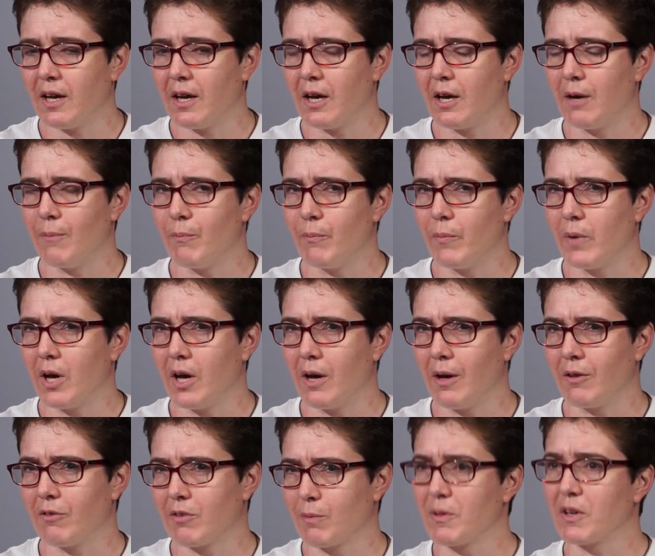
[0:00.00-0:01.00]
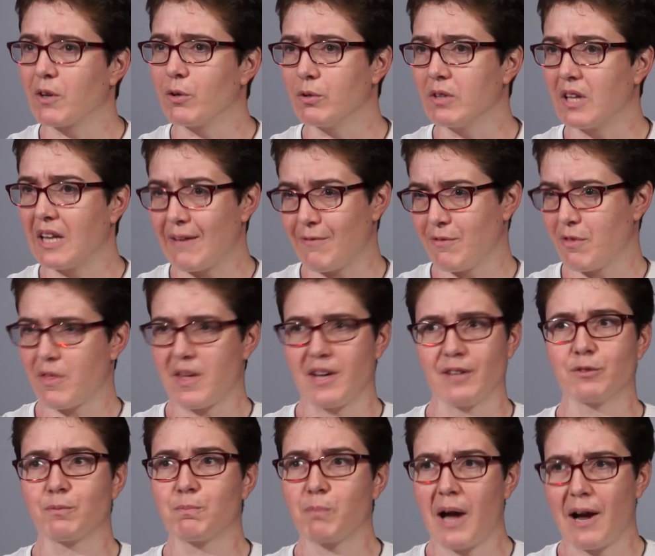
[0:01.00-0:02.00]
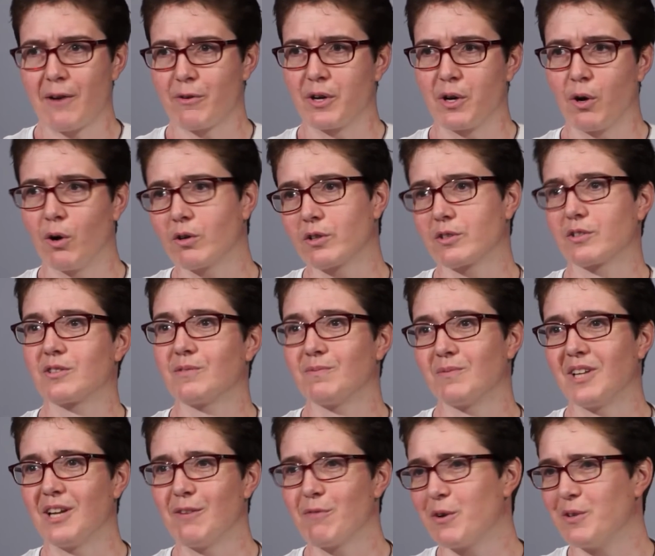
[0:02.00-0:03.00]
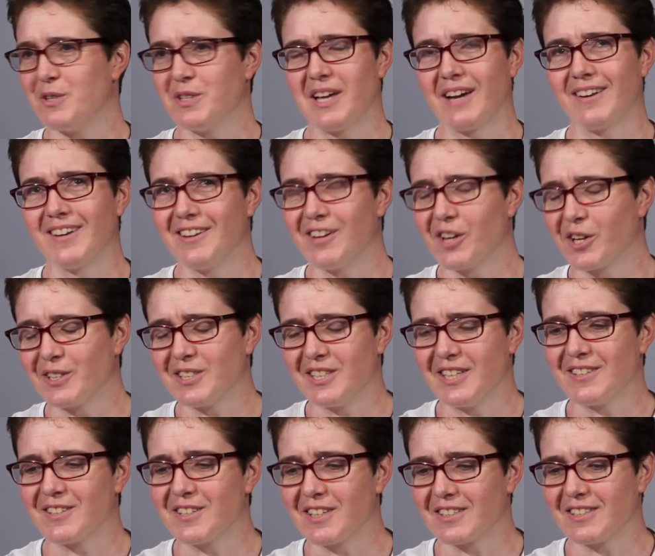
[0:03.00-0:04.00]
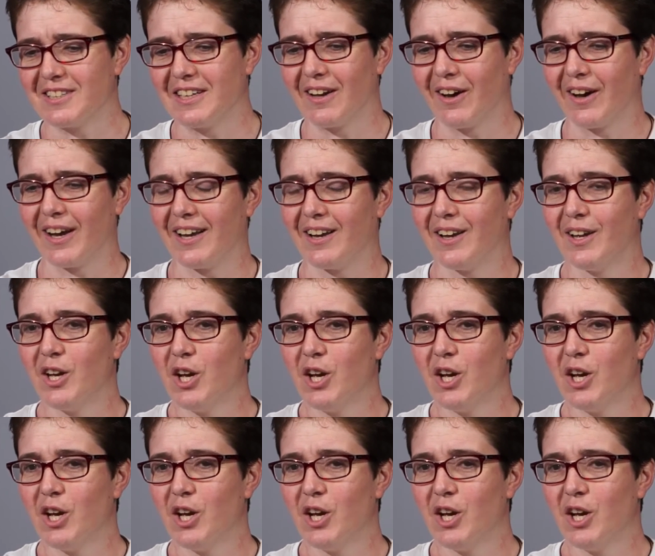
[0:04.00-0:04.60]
something called Leventhal's paradox. He wrote it down in 1969,